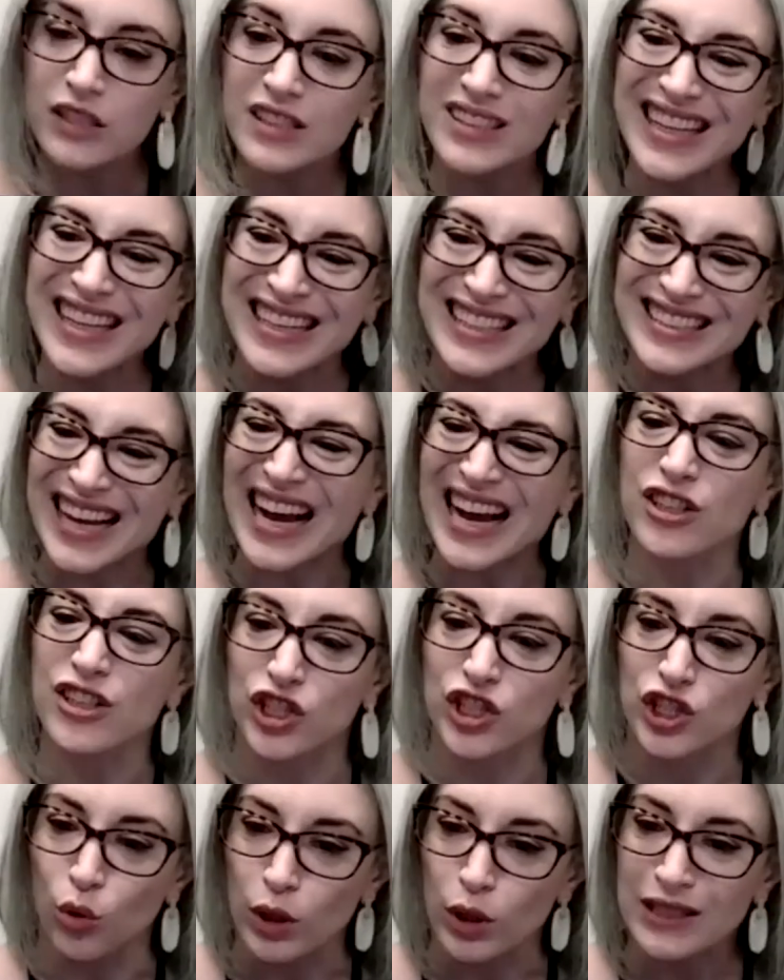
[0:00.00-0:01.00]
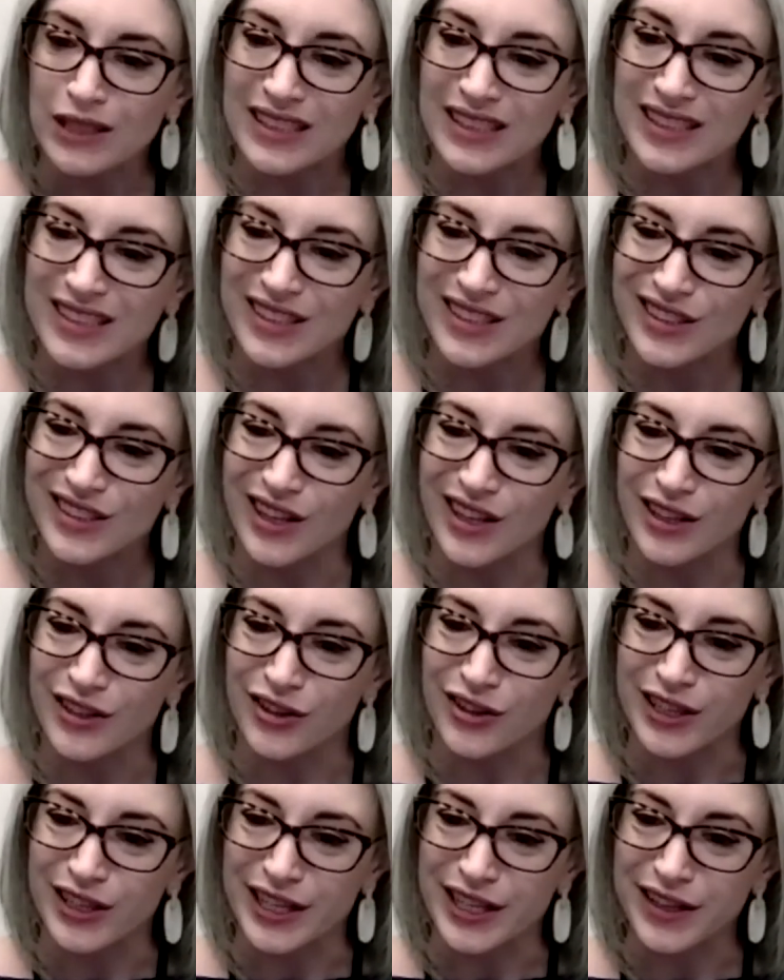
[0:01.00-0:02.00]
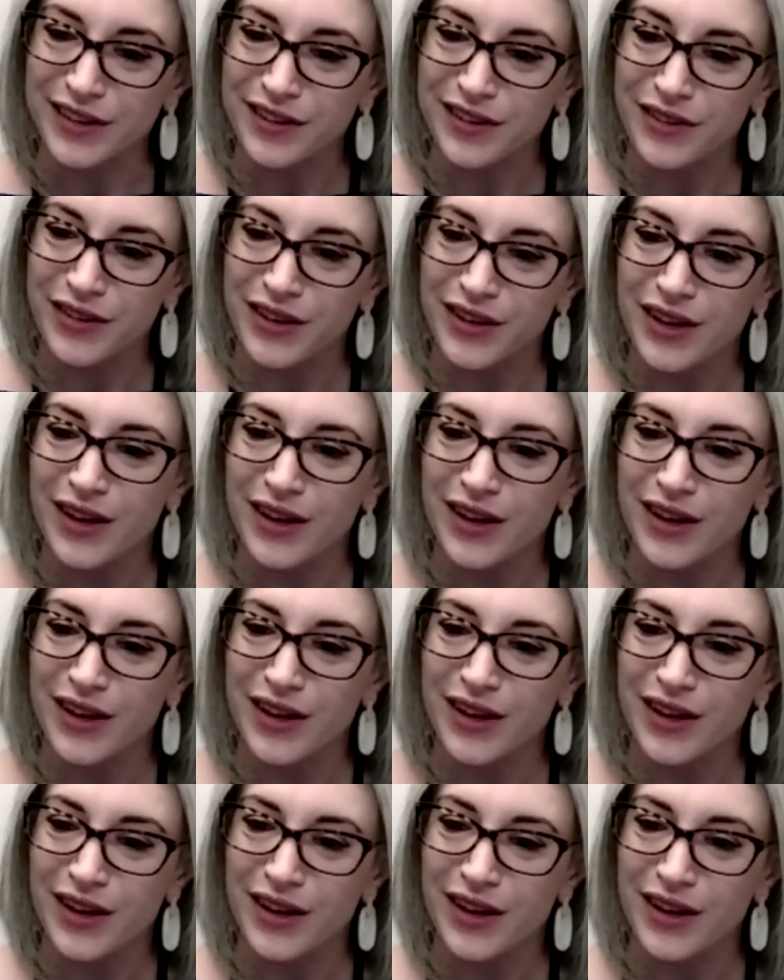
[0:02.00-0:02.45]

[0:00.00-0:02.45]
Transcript: like satin shorts underneath,